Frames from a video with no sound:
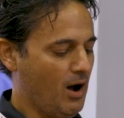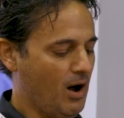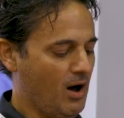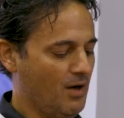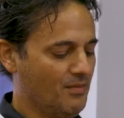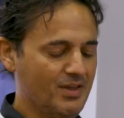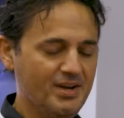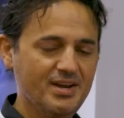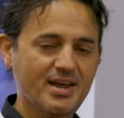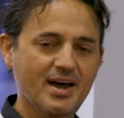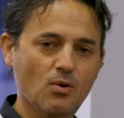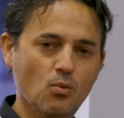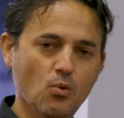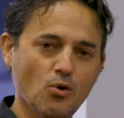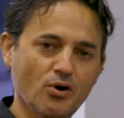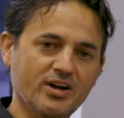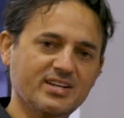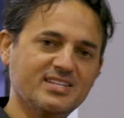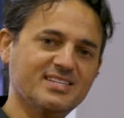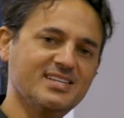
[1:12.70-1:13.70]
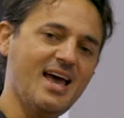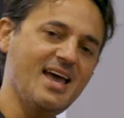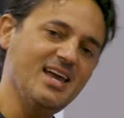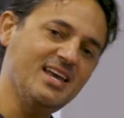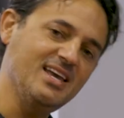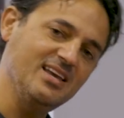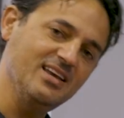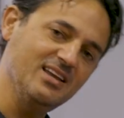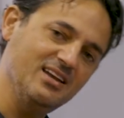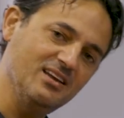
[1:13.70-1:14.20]
on the network
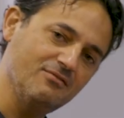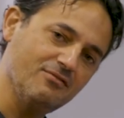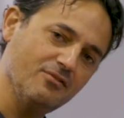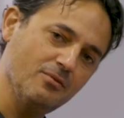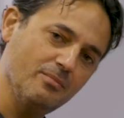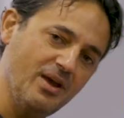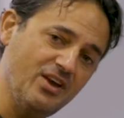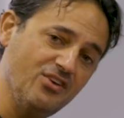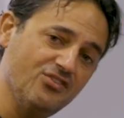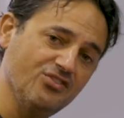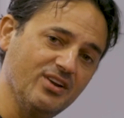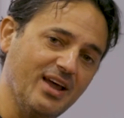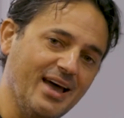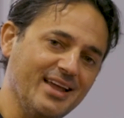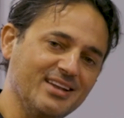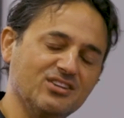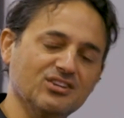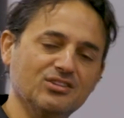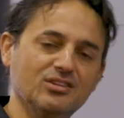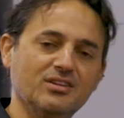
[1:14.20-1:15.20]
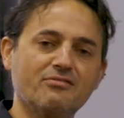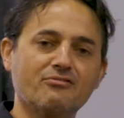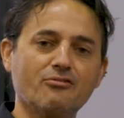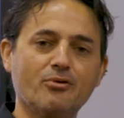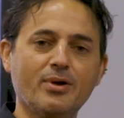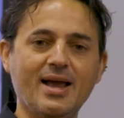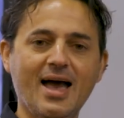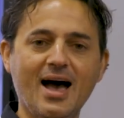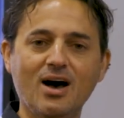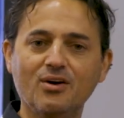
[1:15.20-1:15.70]
taking in information and
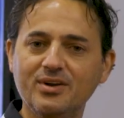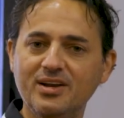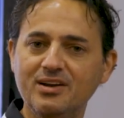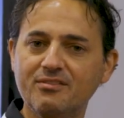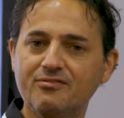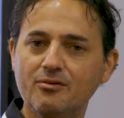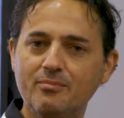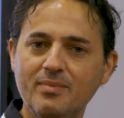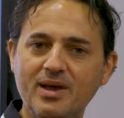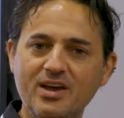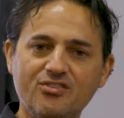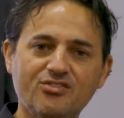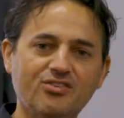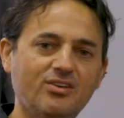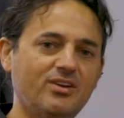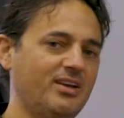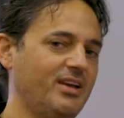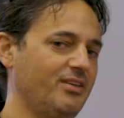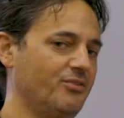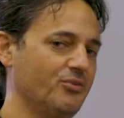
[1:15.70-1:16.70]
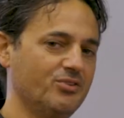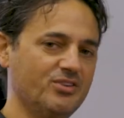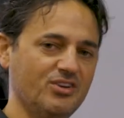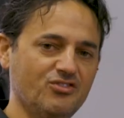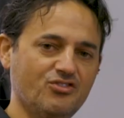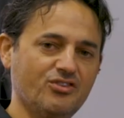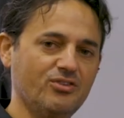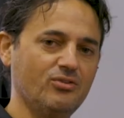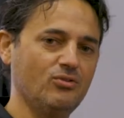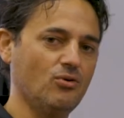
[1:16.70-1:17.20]
delivering out information, either
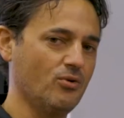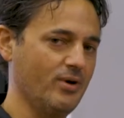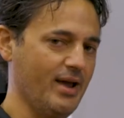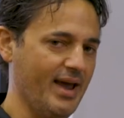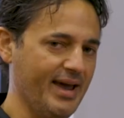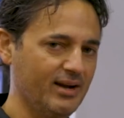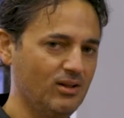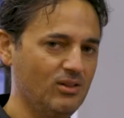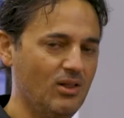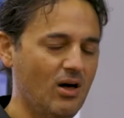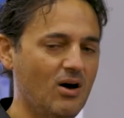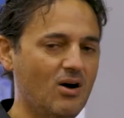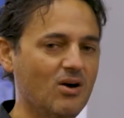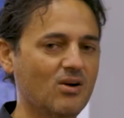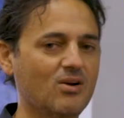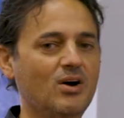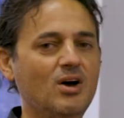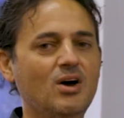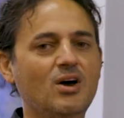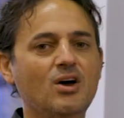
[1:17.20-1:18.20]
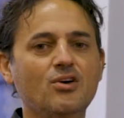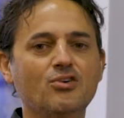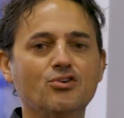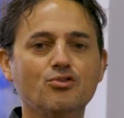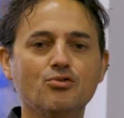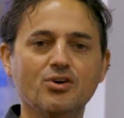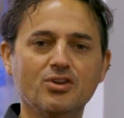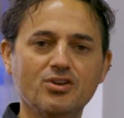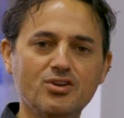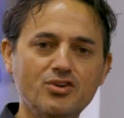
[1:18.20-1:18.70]
digital or analog.
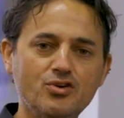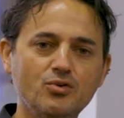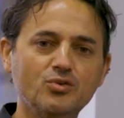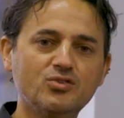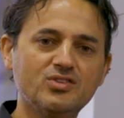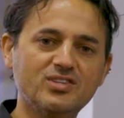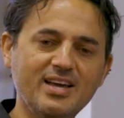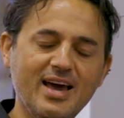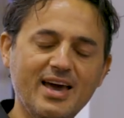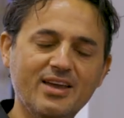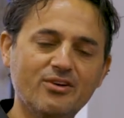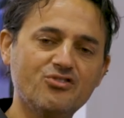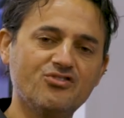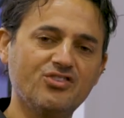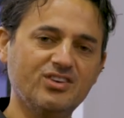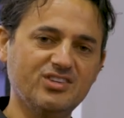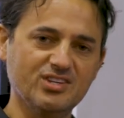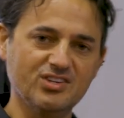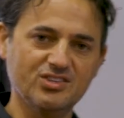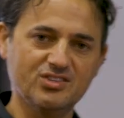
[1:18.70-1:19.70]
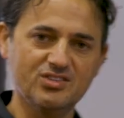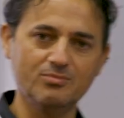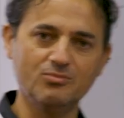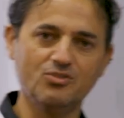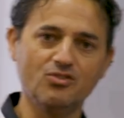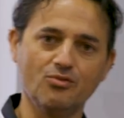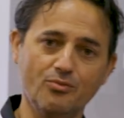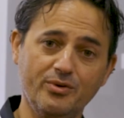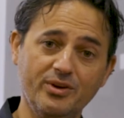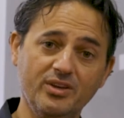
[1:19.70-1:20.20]
You can use the energy system
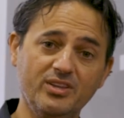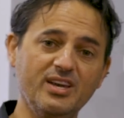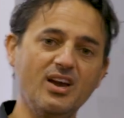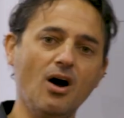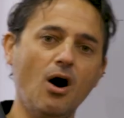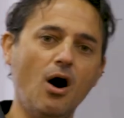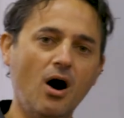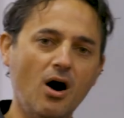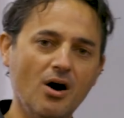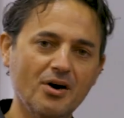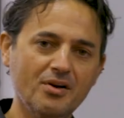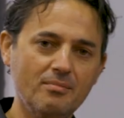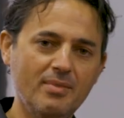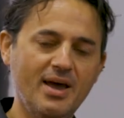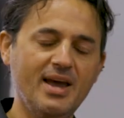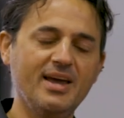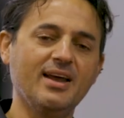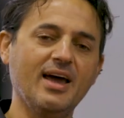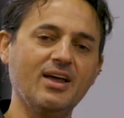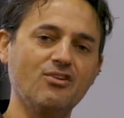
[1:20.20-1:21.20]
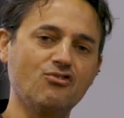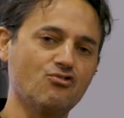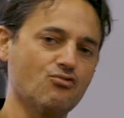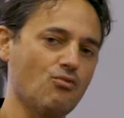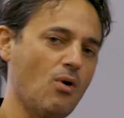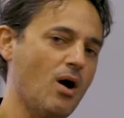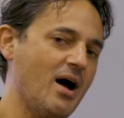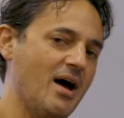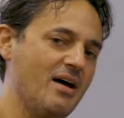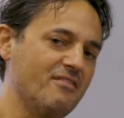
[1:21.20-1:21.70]
to really automate and
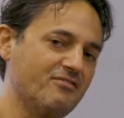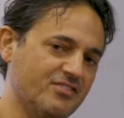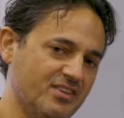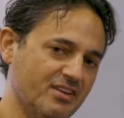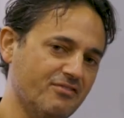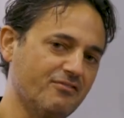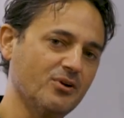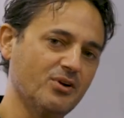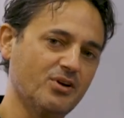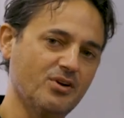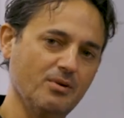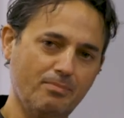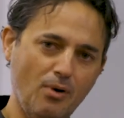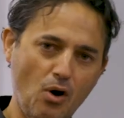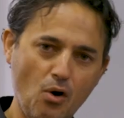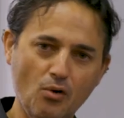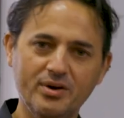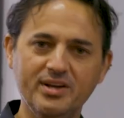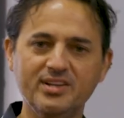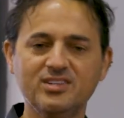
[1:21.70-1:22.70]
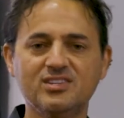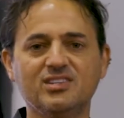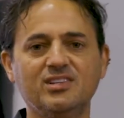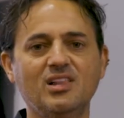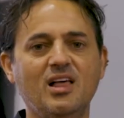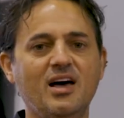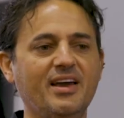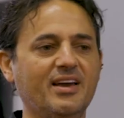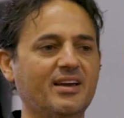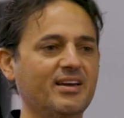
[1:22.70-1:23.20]
drive different components
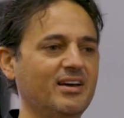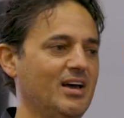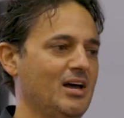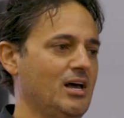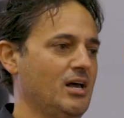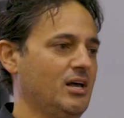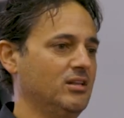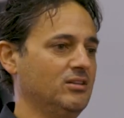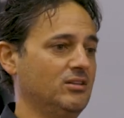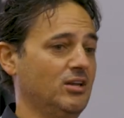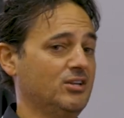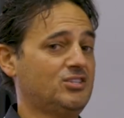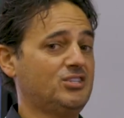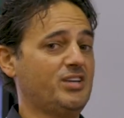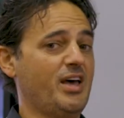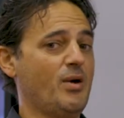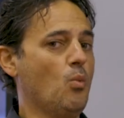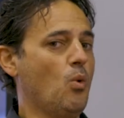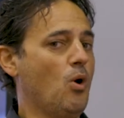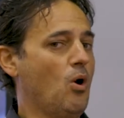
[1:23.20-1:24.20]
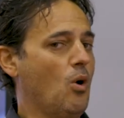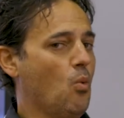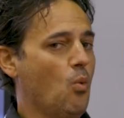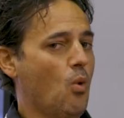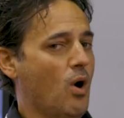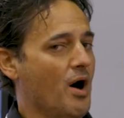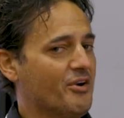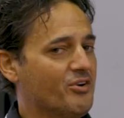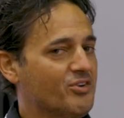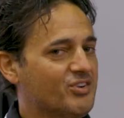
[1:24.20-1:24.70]
like let's say a
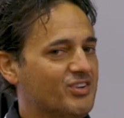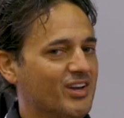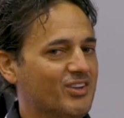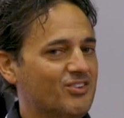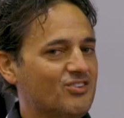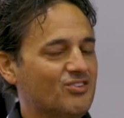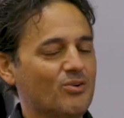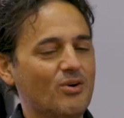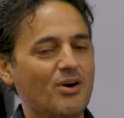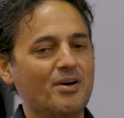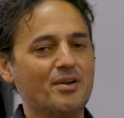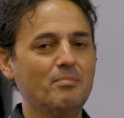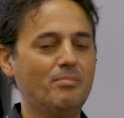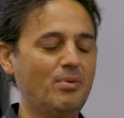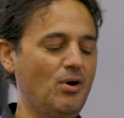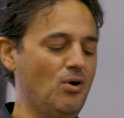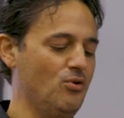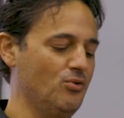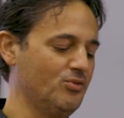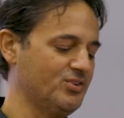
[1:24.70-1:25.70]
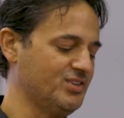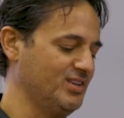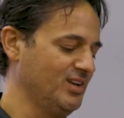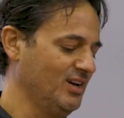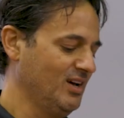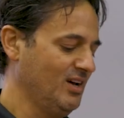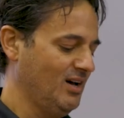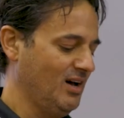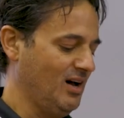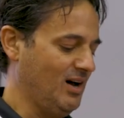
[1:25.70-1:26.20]
water sensor on a boat.
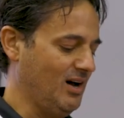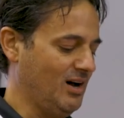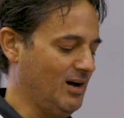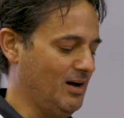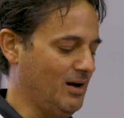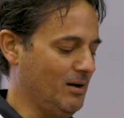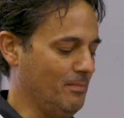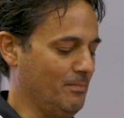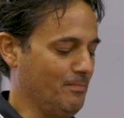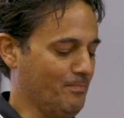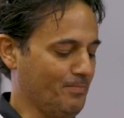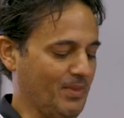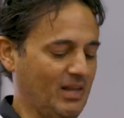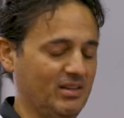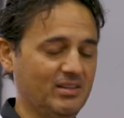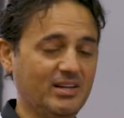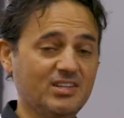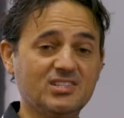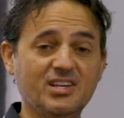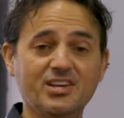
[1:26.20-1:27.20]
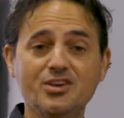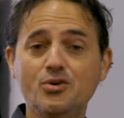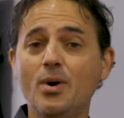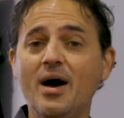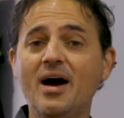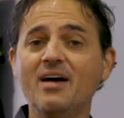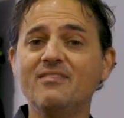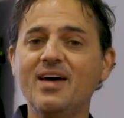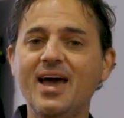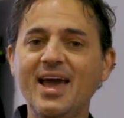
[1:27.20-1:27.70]
Um, let's say you
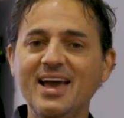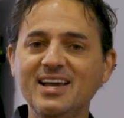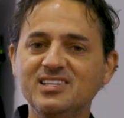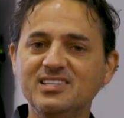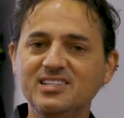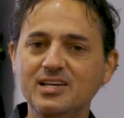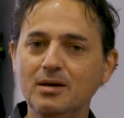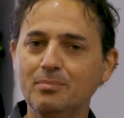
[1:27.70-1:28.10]
have AC